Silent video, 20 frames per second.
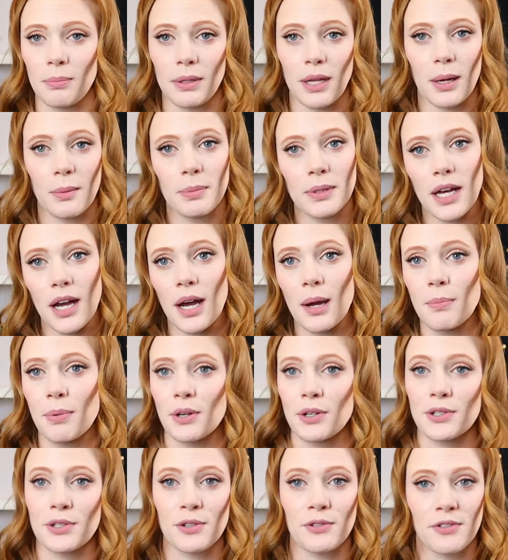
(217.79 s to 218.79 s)
blah, blah,
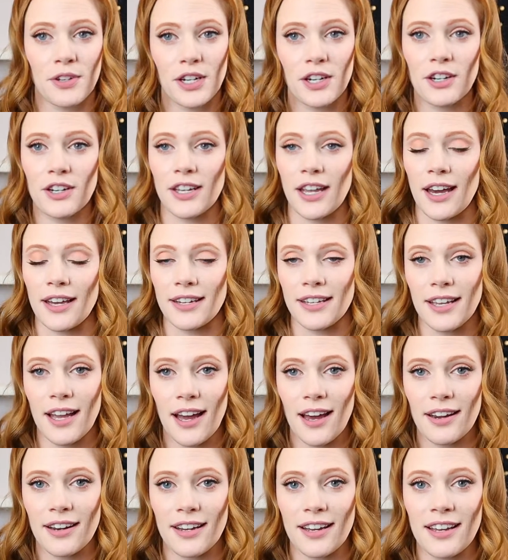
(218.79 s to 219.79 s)
persevere, yada,
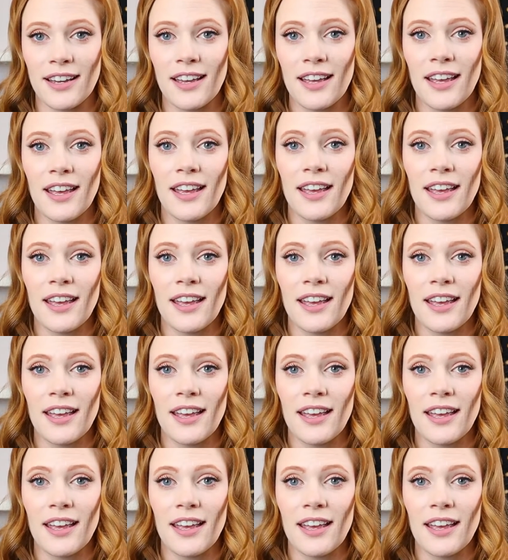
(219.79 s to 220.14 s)
yada.